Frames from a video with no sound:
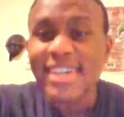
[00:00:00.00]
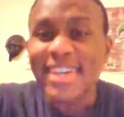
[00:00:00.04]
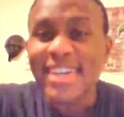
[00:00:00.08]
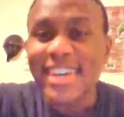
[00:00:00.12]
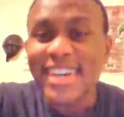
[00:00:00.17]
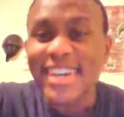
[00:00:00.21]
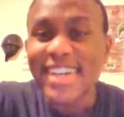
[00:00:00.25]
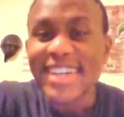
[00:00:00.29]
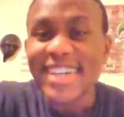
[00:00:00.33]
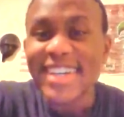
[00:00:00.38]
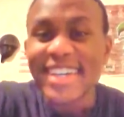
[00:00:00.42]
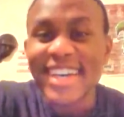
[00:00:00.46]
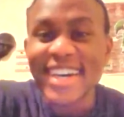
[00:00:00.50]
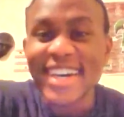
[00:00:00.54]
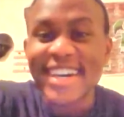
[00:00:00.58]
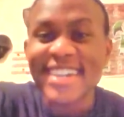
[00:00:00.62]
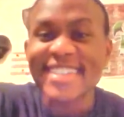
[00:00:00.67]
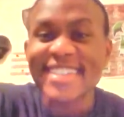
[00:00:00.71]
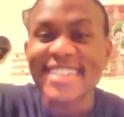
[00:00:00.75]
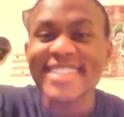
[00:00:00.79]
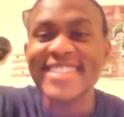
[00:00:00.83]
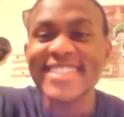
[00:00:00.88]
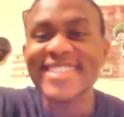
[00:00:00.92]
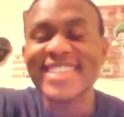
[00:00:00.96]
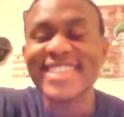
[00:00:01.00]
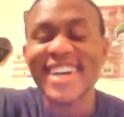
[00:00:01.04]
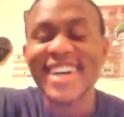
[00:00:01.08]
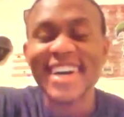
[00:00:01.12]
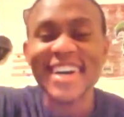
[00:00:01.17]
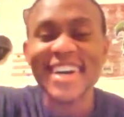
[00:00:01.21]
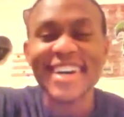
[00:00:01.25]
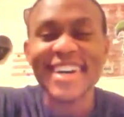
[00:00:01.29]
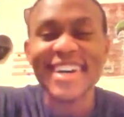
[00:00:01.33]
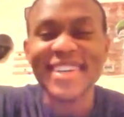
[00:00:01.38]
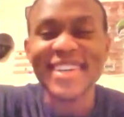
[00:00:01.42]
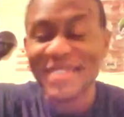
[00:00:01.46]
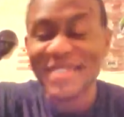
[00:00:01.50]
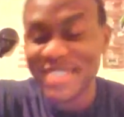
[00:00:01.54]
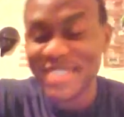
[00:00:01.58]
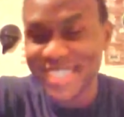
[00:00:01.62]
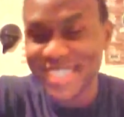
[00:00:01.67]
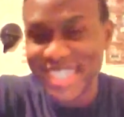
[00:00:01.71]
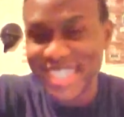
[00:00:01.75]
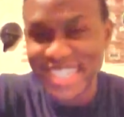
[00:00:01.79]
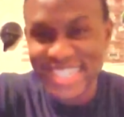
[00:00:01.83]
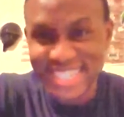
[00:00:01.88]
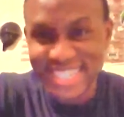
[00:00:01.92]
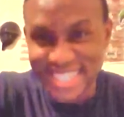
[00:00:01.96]
Hey guys, I was
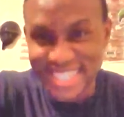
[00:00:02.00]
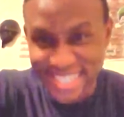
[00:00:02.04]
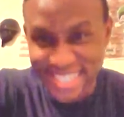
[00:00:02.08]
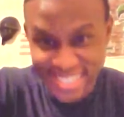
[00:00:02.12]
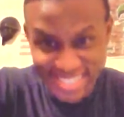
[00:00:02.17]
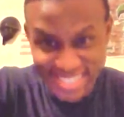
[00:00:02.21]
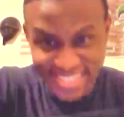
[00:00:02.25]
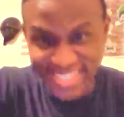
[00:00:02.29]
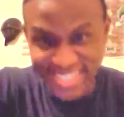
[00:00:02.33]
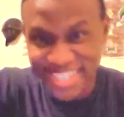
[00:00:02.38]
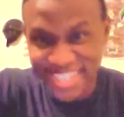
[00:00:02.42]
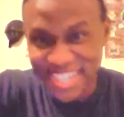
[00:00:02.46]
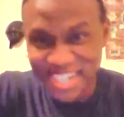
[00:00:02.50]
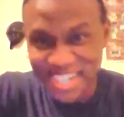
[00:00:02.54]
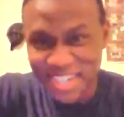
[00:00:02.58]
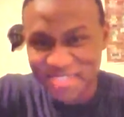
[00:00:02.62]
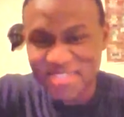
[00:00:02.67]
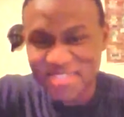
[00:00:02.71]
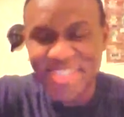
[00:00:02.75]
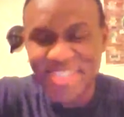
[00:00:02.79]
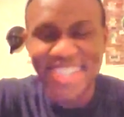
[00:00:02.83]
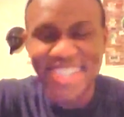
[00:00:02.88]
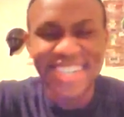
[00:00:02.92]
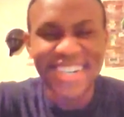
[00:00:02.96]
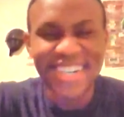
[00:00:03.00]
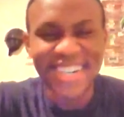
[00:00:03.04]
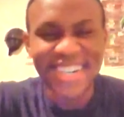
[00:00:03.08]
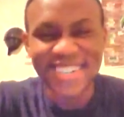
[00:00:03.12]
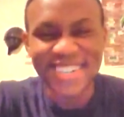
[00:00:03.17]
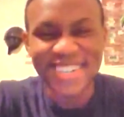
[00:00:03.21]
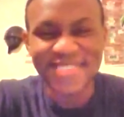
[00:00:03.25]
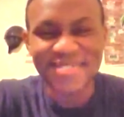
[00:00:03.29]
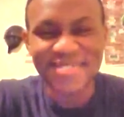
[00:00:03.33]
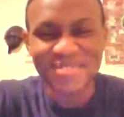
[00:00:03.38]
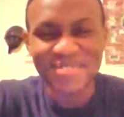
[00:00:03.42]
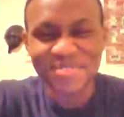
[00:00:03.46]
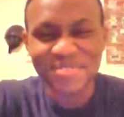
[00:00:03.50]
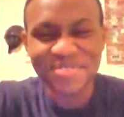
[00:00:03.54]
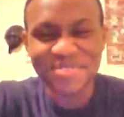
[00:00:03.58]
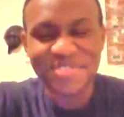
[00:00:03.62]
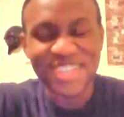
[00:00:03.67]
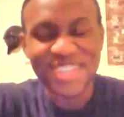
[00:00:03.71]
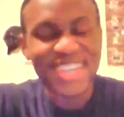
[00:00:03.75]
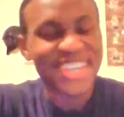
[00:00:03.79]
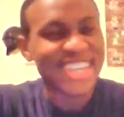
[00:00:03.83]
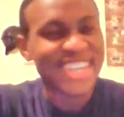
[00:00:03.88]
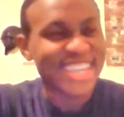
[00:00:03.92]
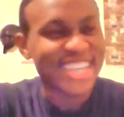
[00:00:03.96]
checking to see the time.
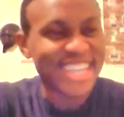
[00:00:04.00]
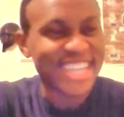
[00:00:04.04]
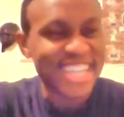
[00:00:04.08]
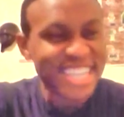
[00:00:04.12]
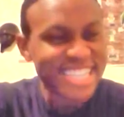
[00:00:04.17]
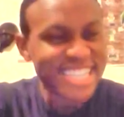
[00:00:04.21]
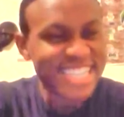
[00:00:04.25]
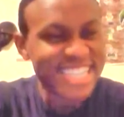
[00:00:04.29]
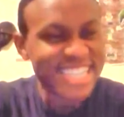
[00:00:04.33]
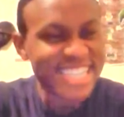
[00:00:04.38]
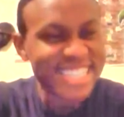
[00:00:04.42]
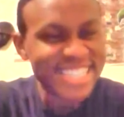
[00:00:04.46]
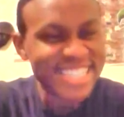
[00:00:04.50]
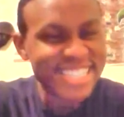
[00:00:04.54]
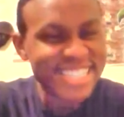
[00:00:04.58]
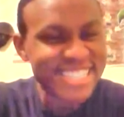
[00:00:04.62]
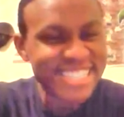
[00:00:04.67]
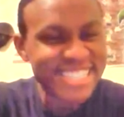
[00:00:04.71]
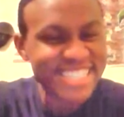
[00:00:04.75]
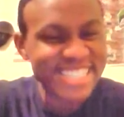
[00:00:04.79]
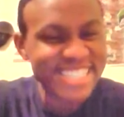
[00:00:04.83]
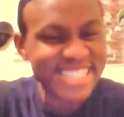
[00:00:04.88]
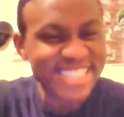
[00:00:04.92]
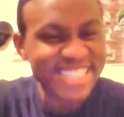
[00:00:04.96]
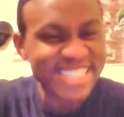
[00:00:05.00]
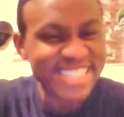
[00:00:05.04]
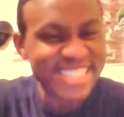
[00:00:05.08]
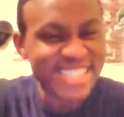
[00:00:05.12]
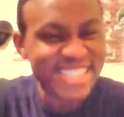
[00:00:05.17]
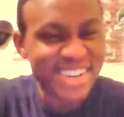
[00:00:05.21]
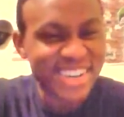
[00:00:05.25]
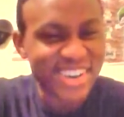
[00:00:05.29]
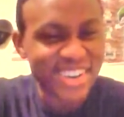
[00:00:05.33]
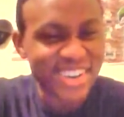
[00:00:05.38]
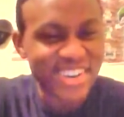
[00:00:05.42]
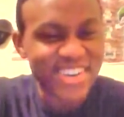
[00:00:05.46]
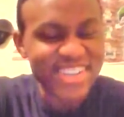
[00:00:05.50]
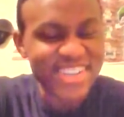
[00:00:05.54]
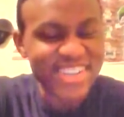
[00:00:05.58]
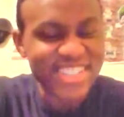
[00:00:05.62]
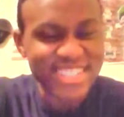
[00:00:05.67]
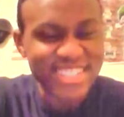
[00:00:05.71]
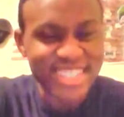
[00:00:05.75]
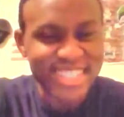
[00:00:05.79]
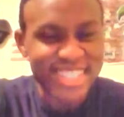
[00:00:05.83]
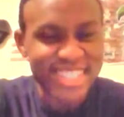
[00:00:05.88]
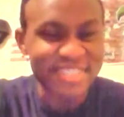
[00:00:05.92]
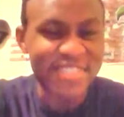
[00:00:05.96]
It is
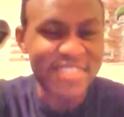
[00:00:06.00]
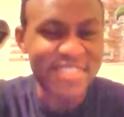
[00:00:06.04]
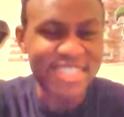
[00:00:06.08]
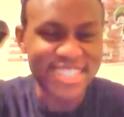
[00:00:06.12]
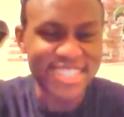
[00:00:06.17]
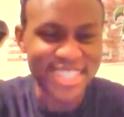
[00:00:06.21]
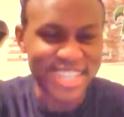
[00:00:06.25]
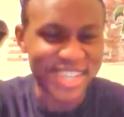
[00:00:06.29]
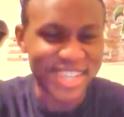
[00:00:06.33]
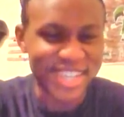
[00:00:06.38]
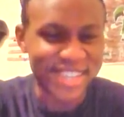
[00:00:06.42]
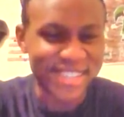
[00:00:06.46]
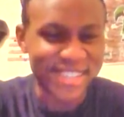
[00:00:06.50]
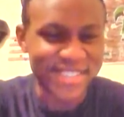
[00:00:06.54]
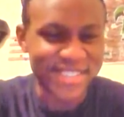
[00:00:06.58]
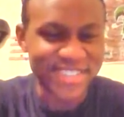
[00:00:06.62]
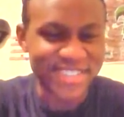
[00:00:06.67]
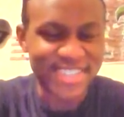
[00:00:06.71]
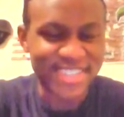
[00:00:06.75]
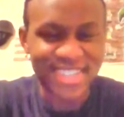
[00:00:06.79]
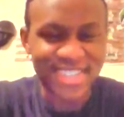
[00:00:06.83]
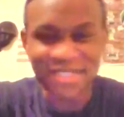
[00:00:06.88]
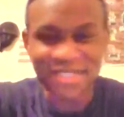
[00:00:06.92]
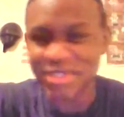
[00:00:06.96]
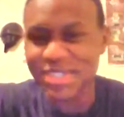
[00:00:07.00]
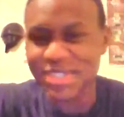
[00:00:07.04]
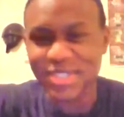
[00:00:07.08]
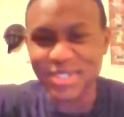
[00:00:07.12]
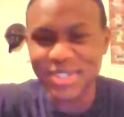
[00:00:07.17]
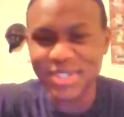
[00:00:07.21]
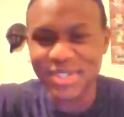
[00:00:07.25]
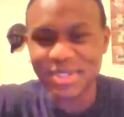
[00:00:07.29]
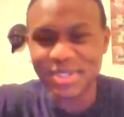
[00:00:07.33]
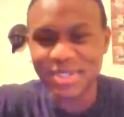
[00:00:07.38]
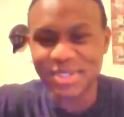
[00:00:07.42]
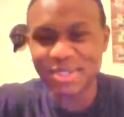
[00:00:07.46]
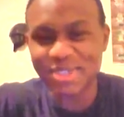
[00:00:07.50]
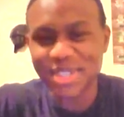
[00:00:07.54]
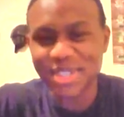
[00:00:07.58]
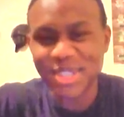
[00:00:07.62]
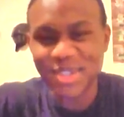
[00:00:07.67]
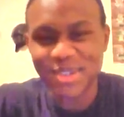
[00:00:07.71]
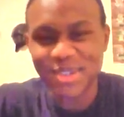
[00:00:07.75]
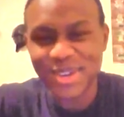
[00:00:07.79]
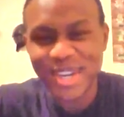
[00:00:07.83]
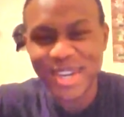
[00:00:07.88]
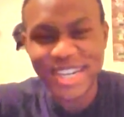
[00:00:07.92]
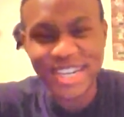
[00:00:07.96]
August 11th now. I'm just gonna do the
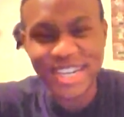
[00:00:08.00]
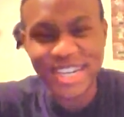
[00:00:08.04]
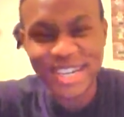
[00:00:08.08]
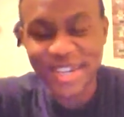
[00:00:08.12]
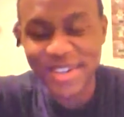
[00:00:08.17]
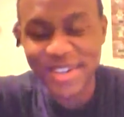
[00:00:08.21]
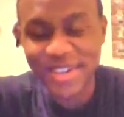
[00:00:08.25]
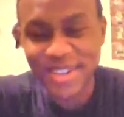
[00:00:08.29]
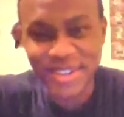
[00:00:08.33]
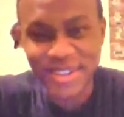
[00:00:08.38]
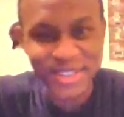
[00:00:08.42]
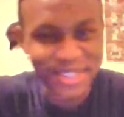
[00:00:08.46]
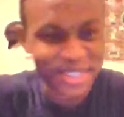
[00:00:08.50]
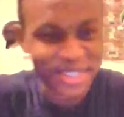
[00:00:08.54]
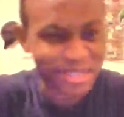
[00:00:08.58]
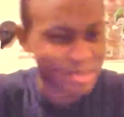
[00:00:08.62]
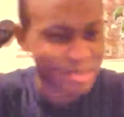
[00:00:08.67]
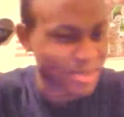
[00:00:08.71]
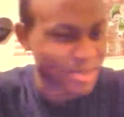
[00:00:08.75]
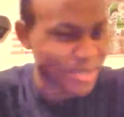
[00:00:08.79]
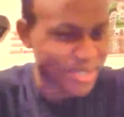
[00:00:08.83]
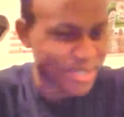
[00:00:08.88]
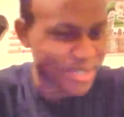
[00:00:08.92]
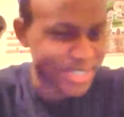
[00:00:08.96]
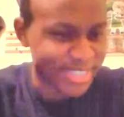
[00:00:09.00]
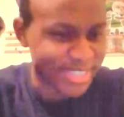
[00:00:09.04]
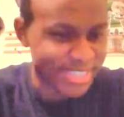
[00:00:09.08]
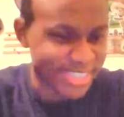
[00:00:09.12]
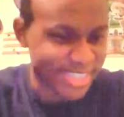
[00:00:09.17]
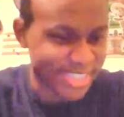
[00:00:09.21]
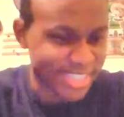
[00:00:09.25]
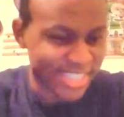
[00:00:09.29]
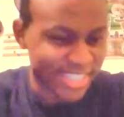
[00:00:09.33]
video right now, early in the morning.